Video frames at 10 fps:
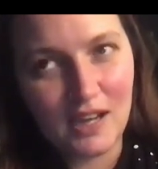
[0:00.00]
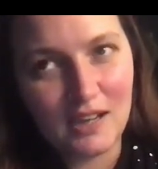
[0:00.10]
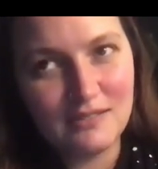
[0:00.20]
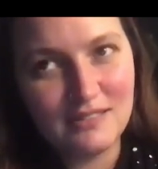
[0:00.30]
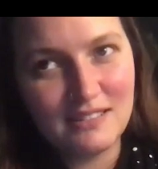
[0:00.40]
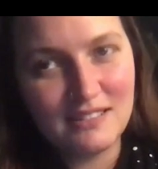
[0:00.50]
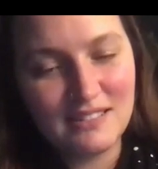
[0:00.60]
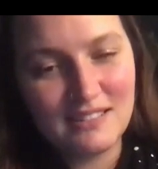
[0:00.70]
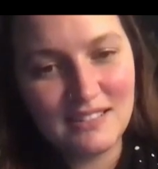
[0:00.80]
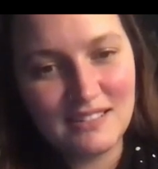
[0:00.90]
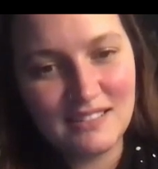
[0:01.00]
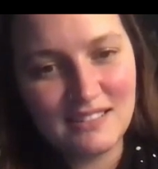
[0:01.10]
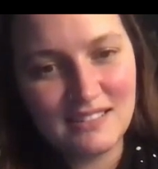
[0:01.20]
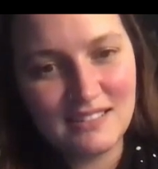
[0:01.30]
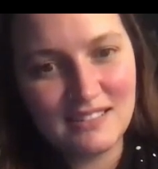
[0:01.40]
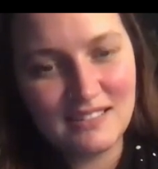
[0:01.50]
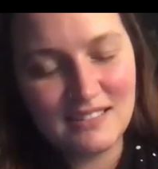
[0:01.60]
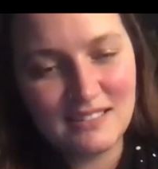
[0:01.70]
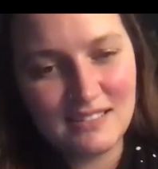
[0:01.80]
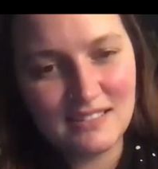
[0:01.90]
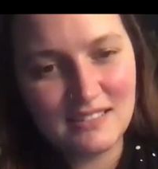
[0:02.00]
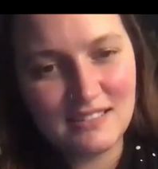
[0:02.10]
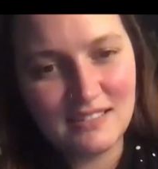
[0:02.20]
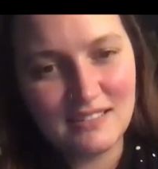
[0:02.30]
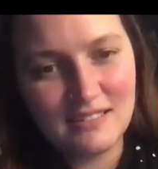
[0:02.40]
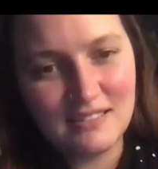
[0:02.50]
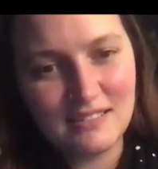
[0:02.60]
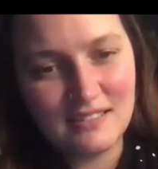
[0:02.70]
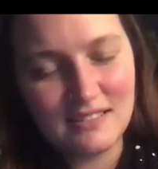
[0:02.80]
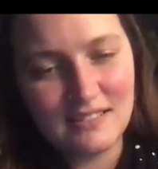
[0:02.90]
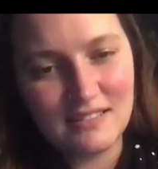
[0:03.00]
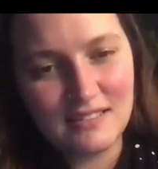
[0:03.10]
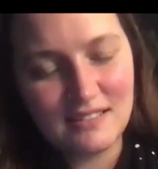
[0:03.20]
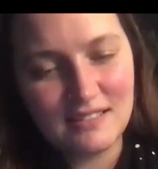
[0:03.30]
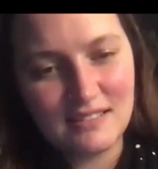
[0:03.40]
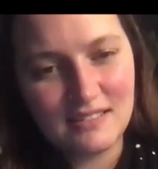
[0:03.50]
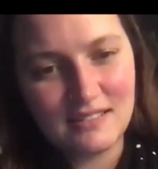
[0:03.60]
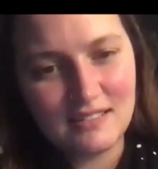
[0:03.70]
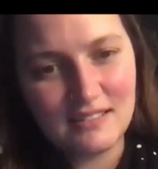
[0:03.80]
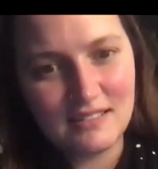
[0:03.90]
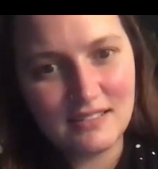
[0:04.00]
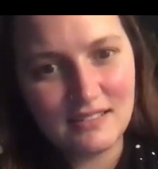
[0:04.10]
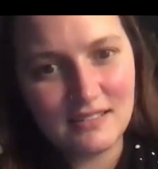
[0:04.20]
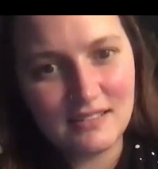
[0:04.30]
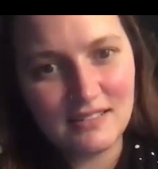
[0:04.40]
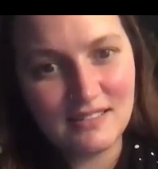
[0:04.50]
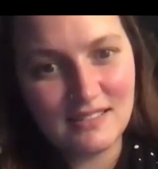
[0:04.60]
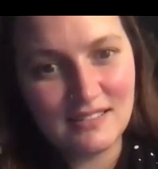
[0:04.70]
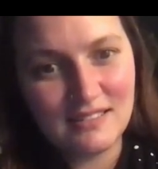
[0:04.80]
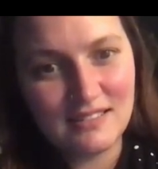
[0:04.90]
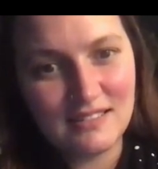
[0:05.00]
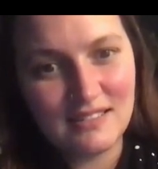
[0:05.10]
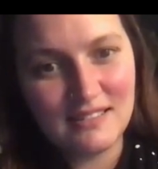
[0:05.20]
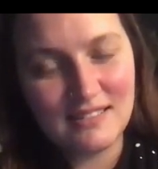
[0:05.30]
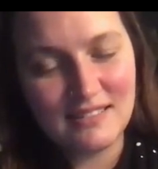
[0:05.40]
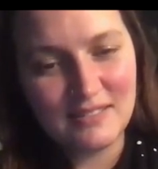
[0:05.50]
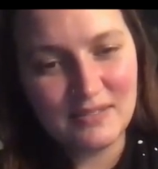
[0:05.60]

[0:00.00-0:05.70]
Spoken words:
This person isn't speaking.